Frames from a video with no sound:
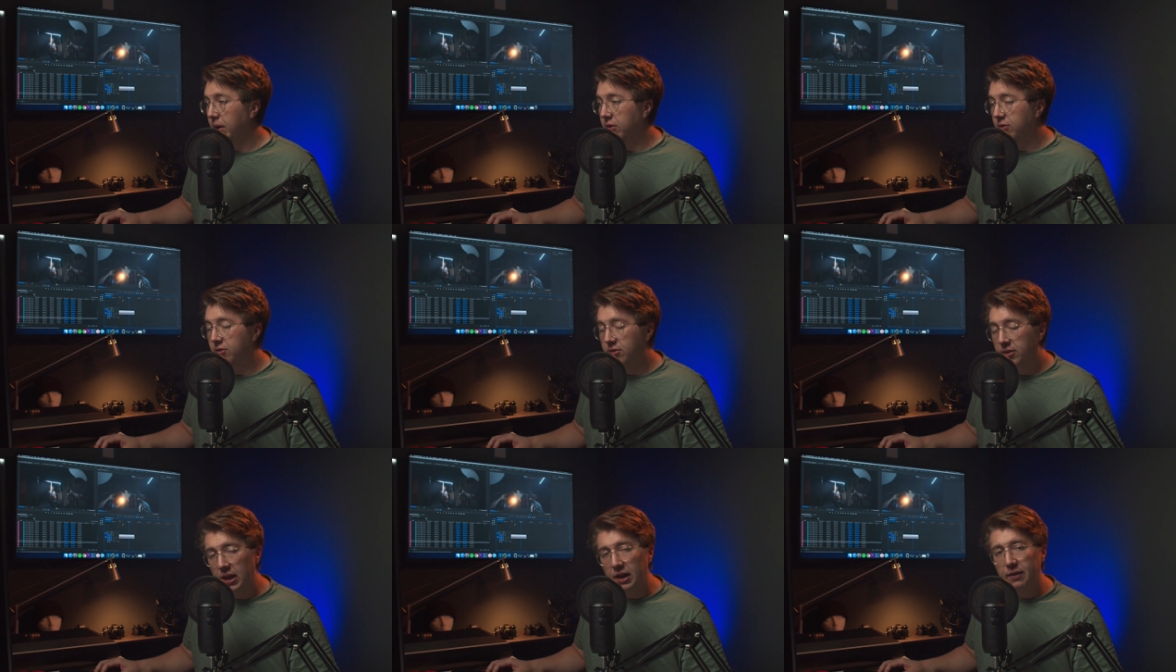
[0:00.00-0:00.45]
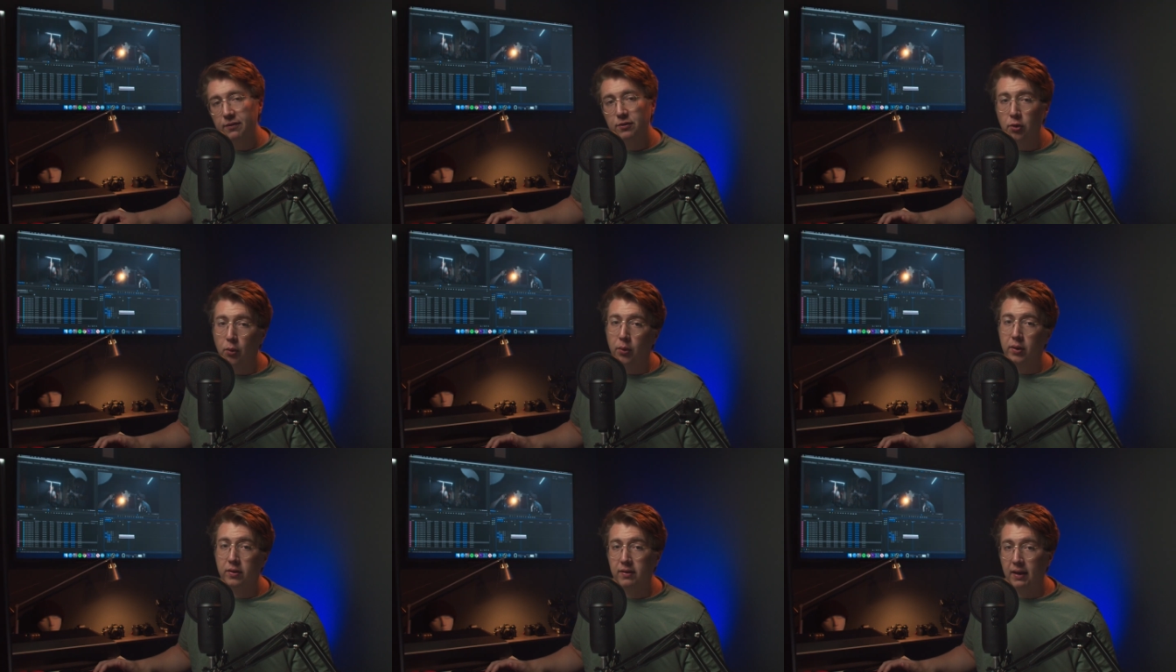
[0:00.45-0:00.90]
instead of
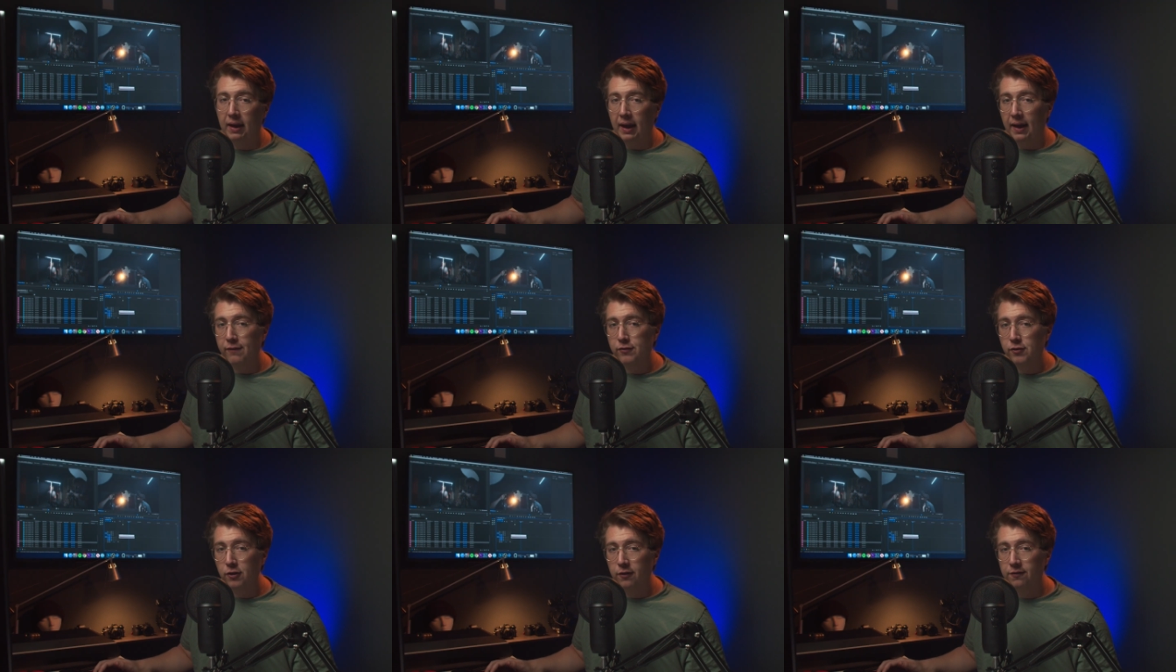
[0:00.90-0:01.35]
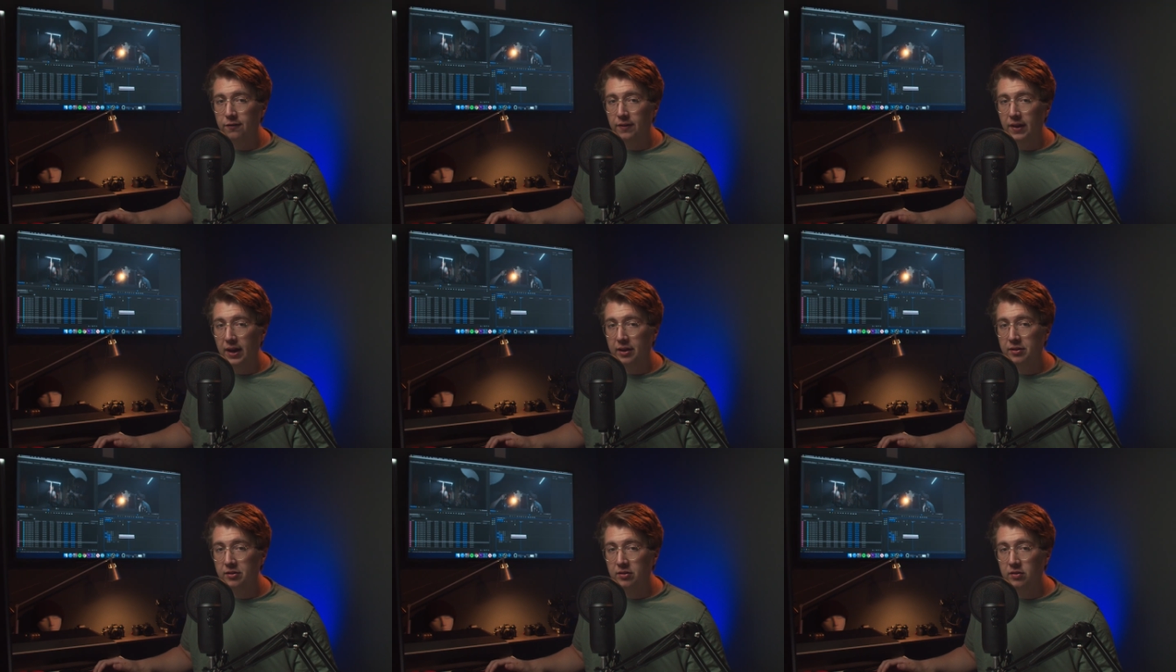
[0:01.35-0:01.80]
going to After
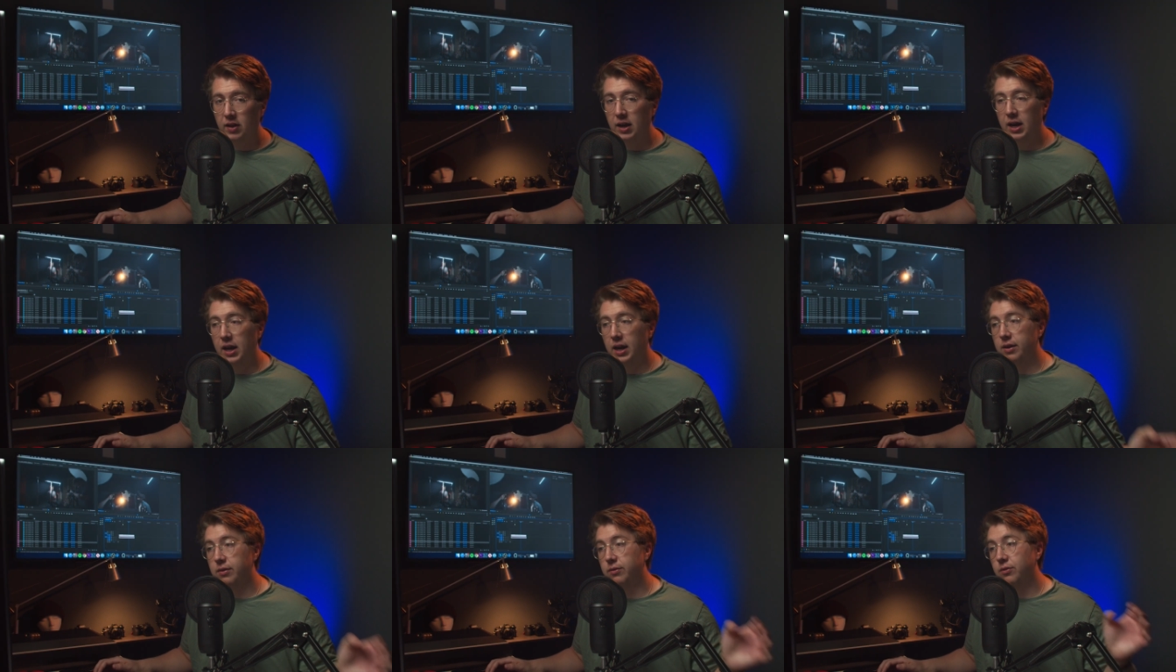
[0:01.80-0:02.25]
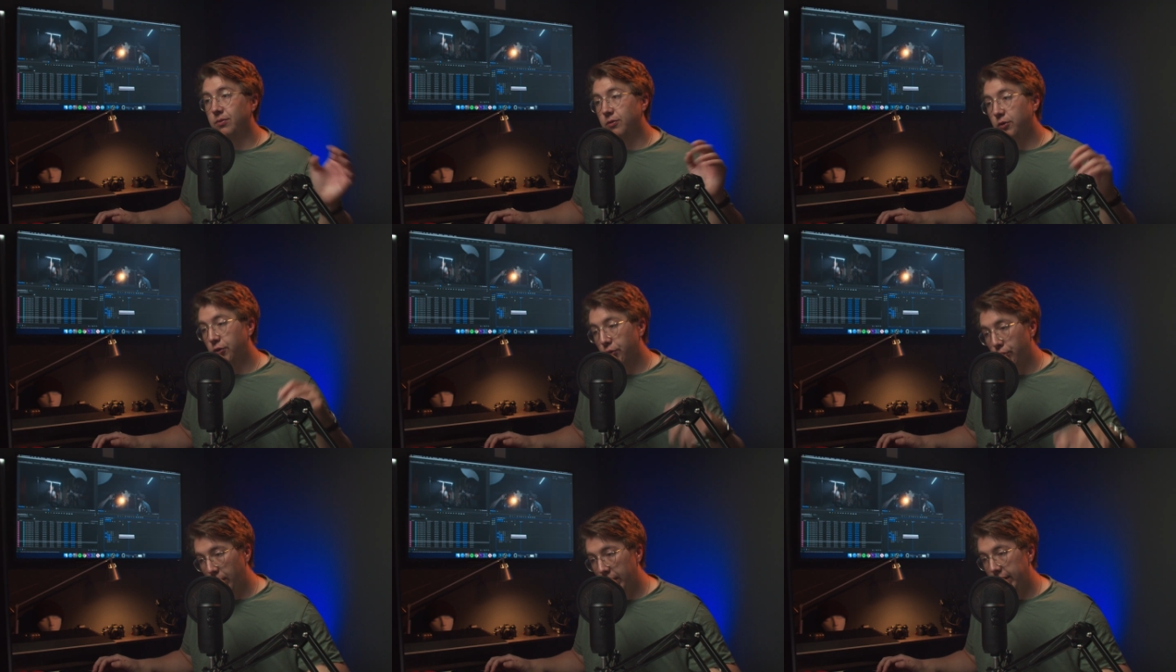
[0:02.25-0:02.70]
Effects and
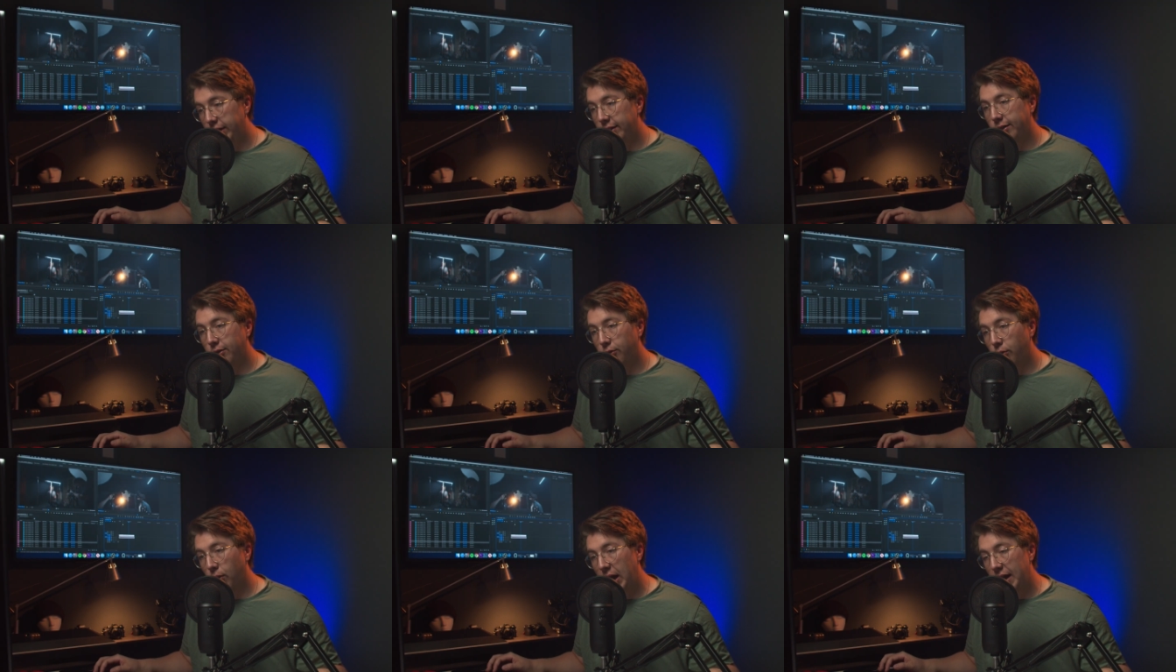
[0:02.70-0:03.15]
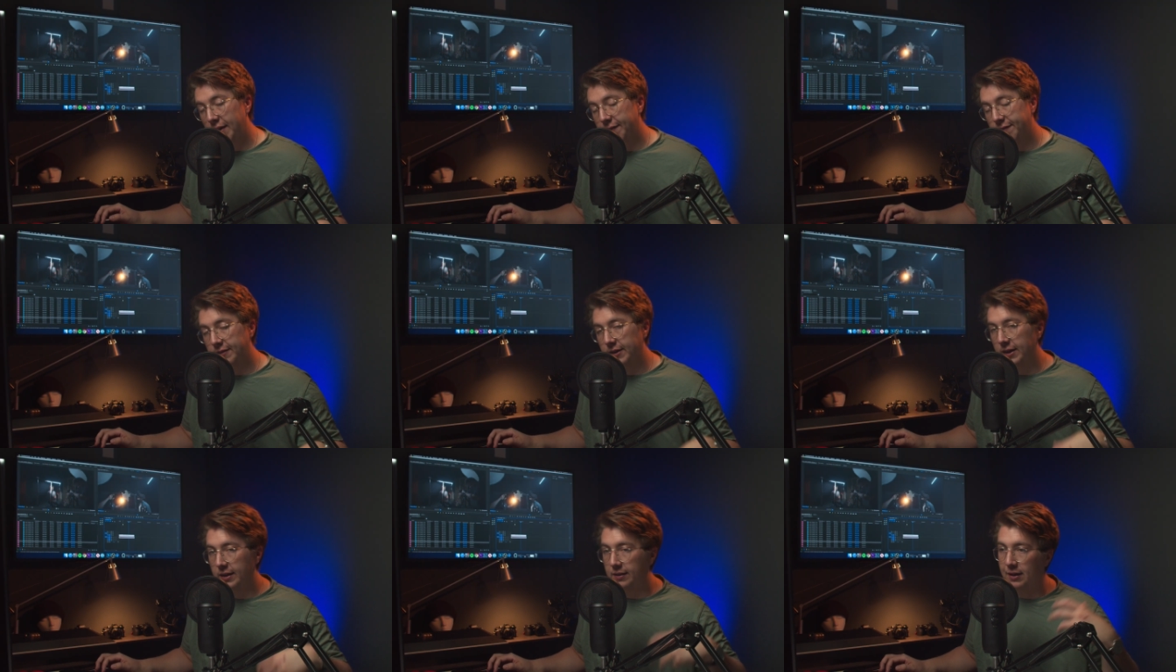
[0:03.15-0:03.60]
creating the
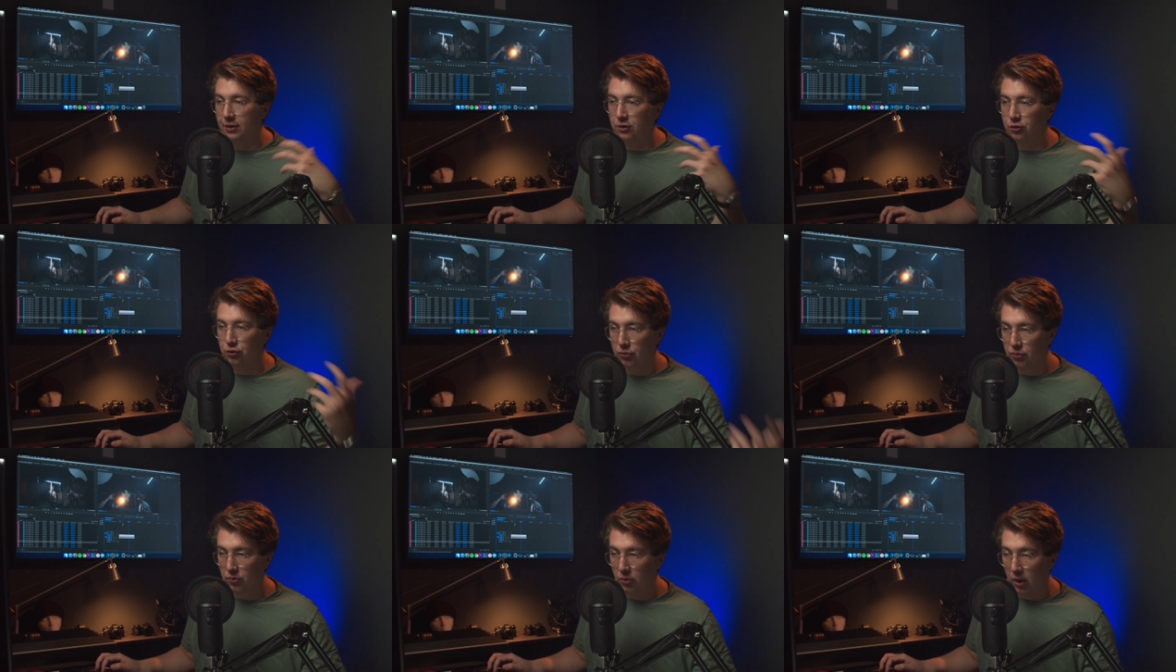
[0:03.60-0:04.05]
graphic, then